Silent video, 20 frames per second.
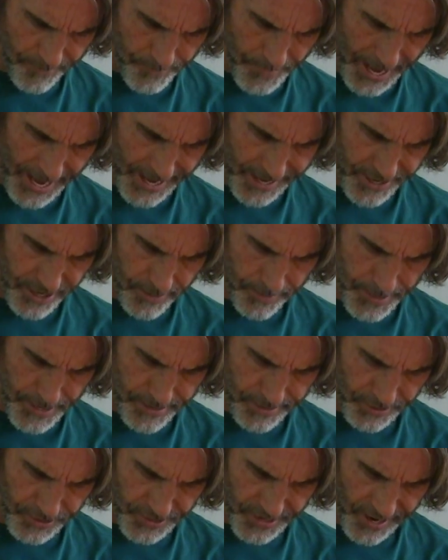have made to be
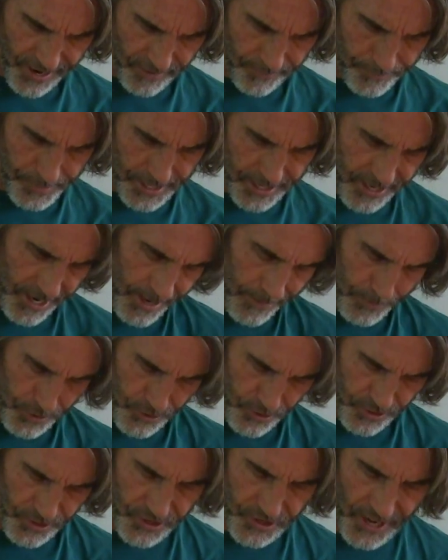yourself
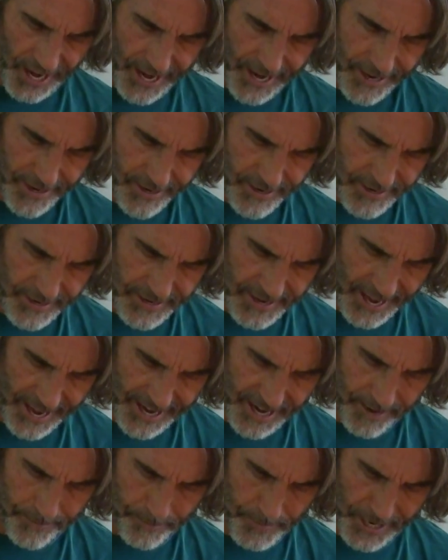becomes your sight.
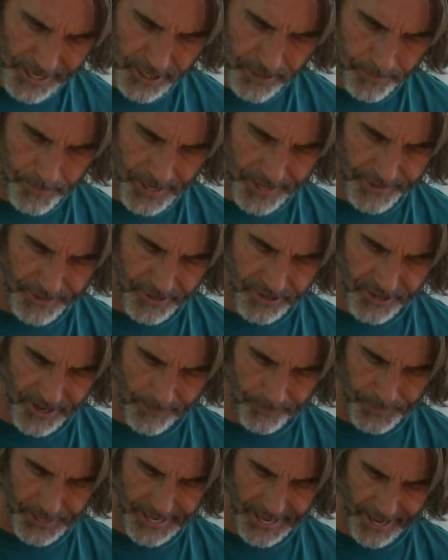Yet it must be the
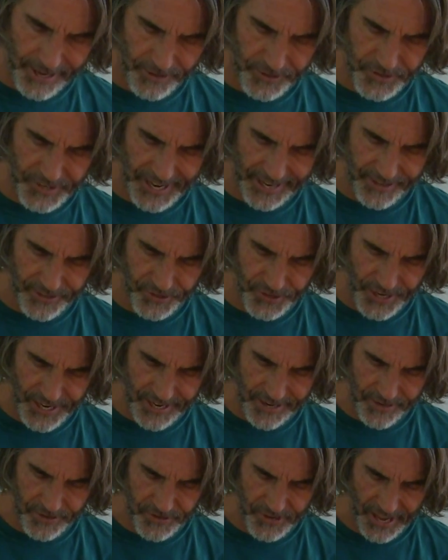something else that
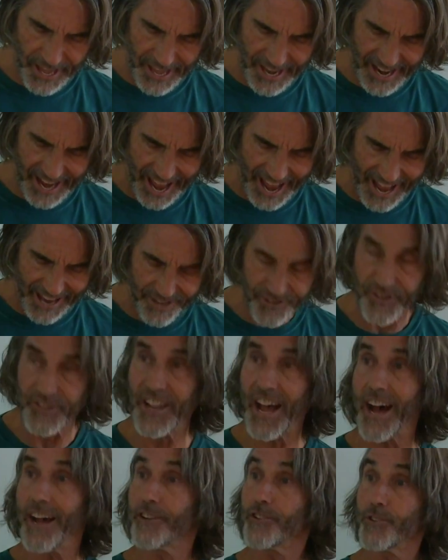sees and as
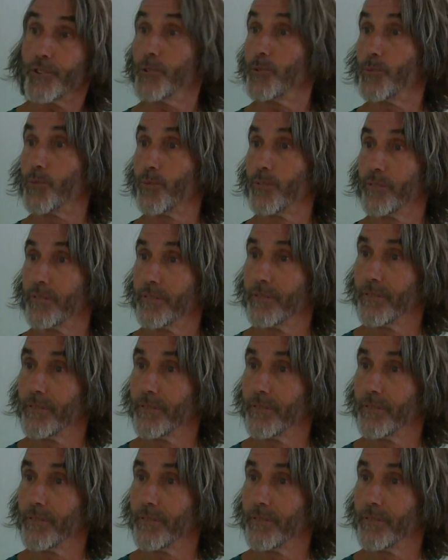not you.